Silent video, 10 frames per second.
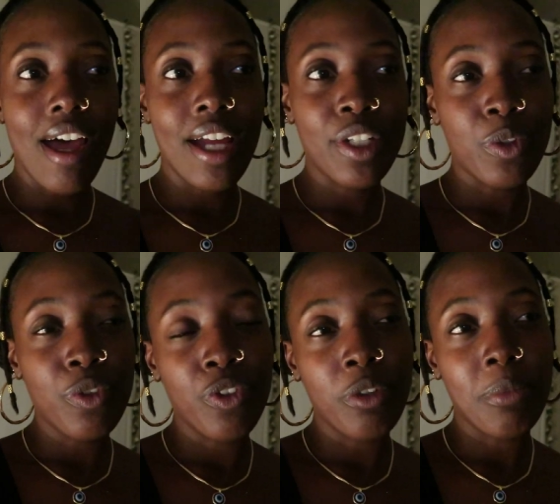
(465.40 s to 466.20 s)
I do
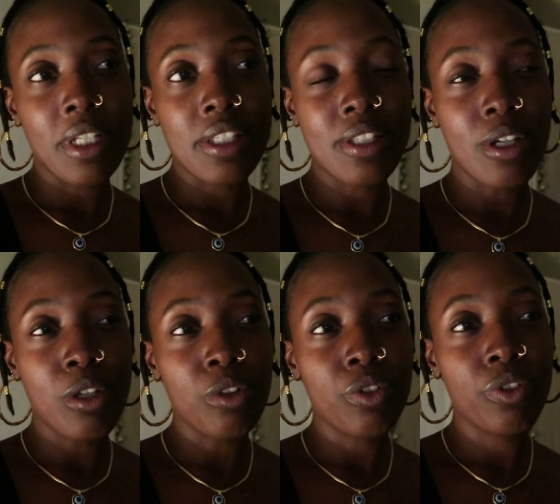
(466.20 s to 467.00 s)
feel
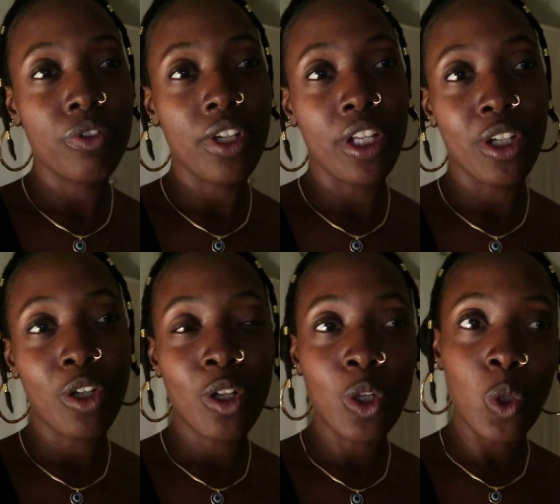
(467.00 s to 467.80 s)
myself getting
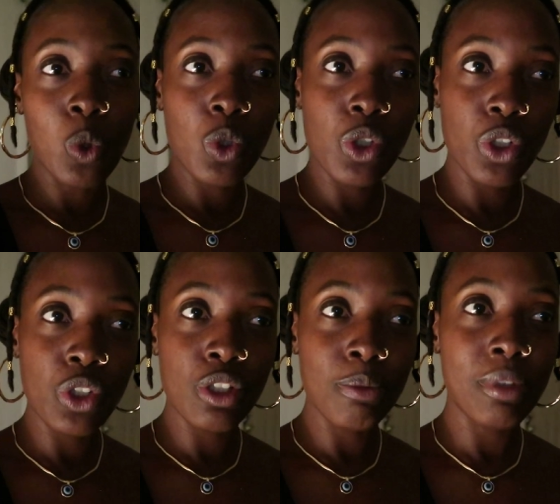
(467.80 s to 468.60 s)
closer
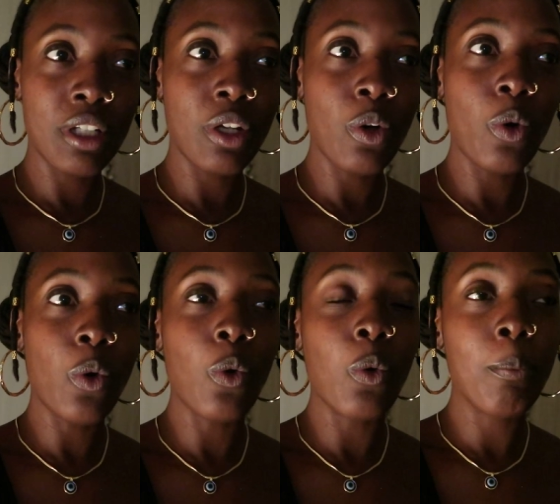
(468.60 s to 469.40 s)
to being
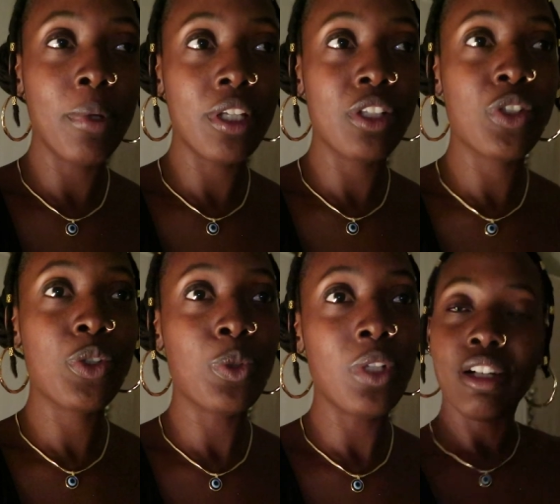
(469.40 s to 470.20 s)
open
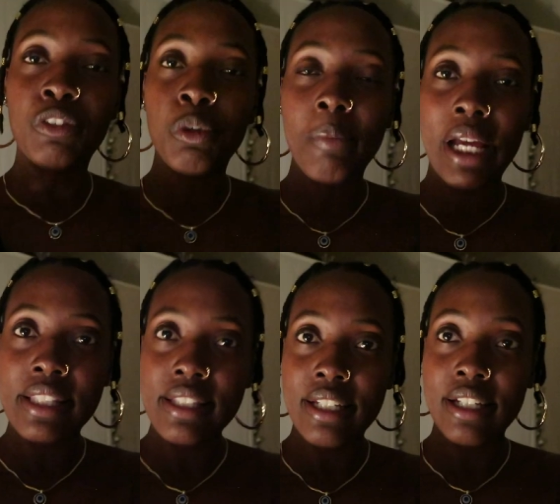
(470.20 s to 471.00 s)
to a
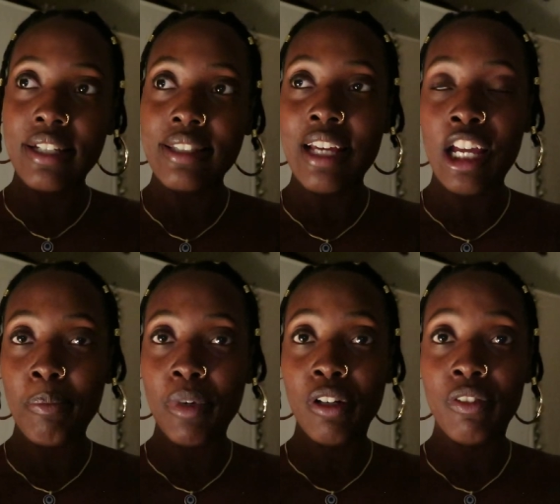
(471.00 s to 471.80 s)
romantic
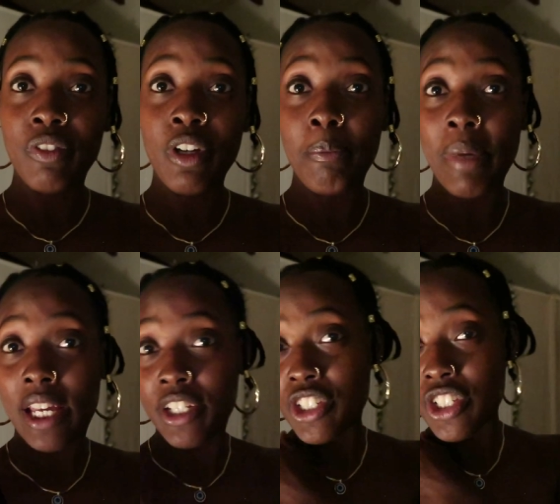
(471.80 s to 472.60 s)
type of
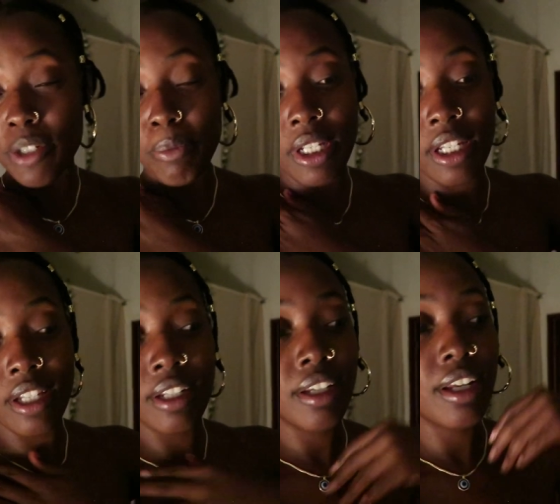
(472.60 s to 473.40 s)
companionship
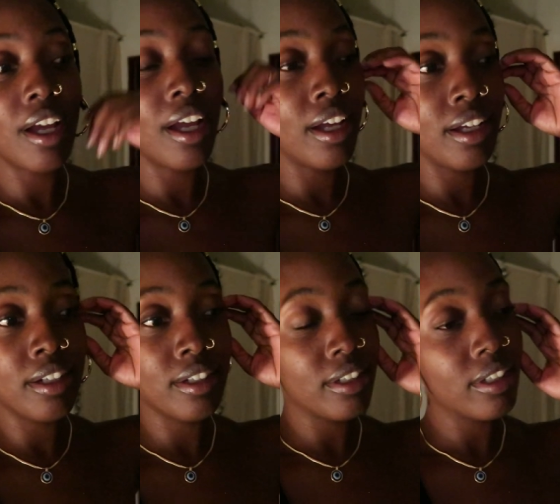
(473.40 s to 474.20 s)
again
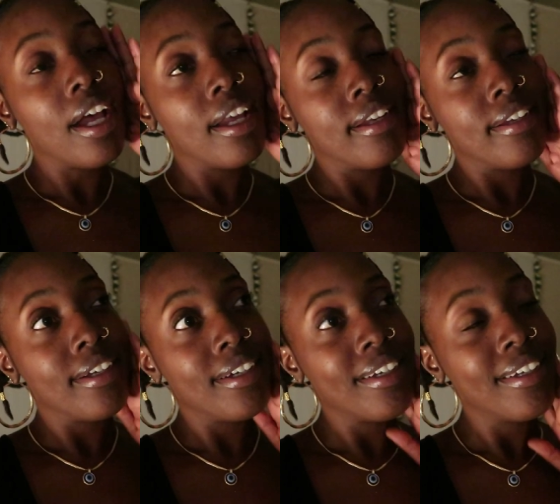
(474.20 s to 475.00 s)
and
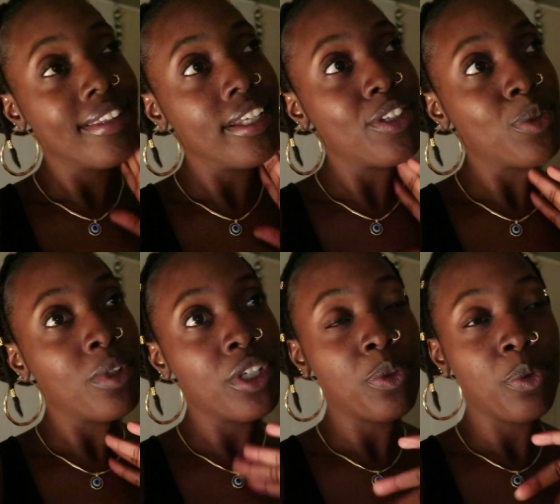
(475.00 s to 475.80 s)
I think
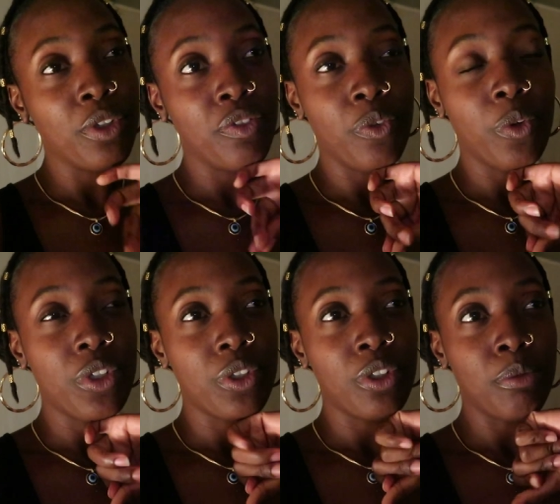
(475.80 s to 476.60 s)

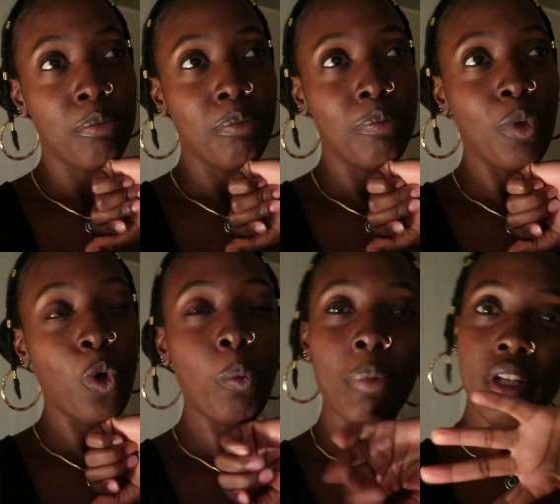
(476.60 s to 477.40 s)
2024 is gonna
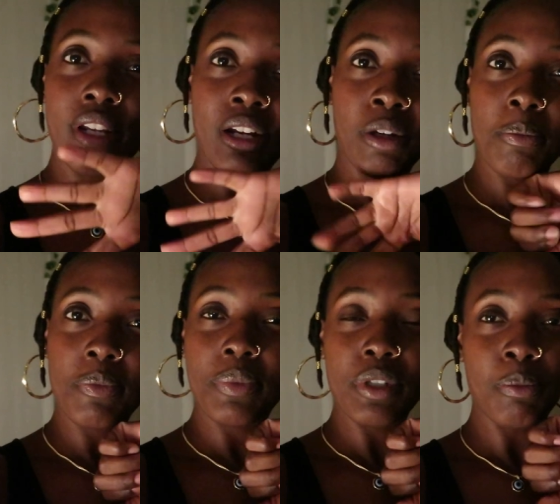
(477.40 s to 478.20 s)
open that up
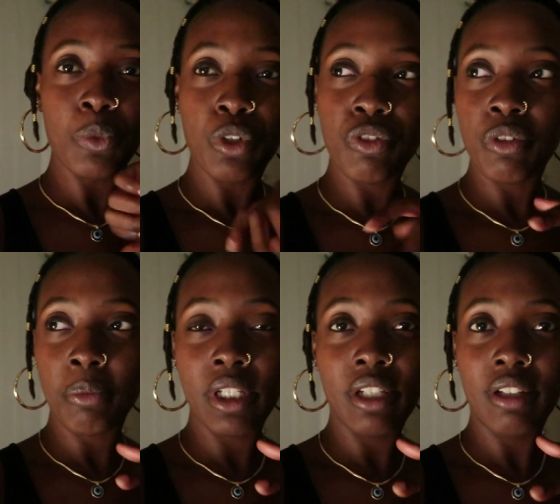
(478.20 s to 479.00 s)
some more for
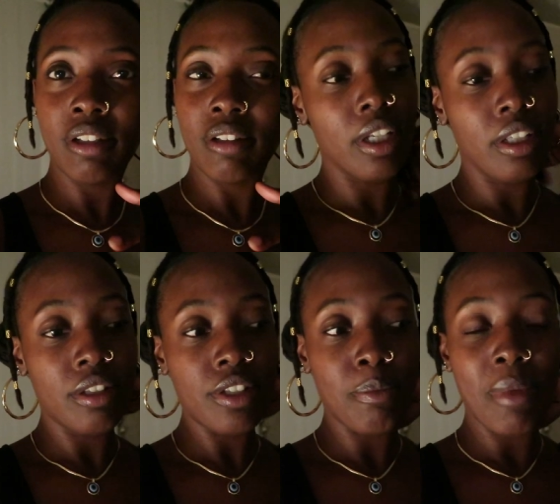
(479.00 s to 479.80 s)
me
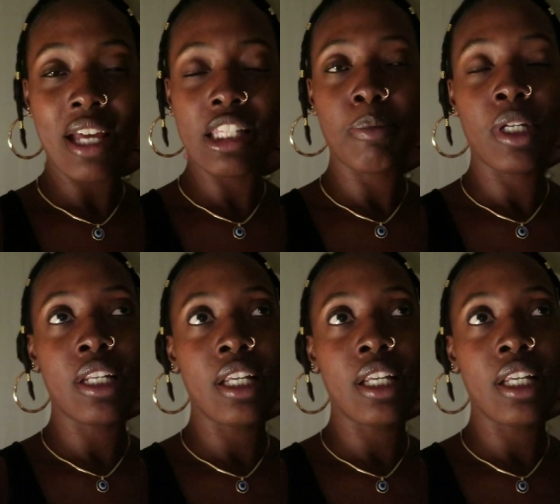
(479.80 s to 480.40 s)
in some aspect